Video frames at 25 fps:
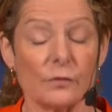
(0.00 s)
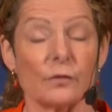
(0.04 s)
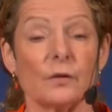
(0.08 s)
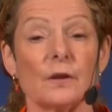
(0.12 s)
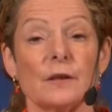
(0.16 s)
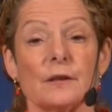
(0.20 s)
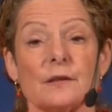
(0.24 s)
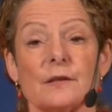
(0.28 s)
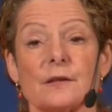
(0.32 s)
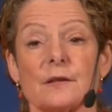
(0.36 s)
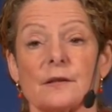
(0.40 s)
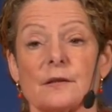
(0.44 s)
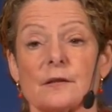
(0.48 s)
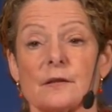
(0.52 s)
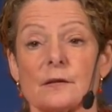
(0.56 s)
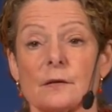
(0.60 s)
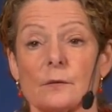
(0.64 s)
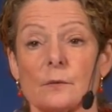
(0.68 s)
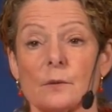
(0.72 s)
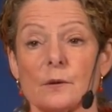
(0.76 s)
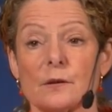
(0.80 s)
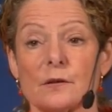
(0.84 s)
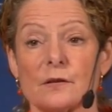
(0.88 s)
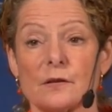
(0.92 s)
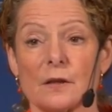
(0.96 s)
risks
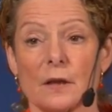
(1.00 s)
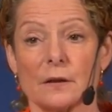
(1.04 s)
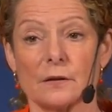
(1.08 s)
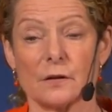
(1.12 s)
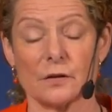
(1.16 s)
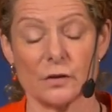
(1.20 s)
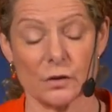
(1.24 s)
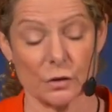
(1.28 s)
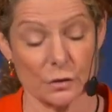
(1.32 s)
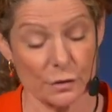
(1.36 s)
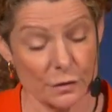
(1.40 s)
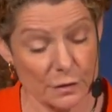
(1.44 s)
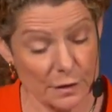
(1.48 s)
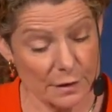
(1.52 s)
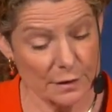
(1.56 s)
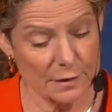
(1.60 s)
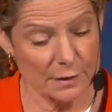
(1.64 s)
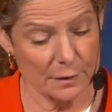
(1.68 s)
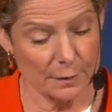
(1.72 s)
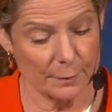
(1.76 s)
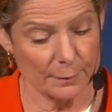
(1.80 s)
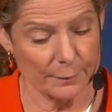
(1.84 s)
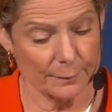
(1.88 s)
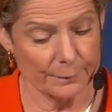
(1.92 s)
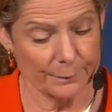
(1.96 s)
with such a
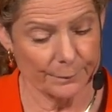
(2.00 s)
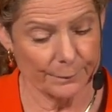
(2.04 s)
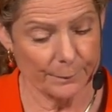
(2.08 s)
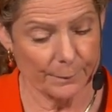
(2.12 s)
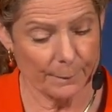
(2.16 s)
system.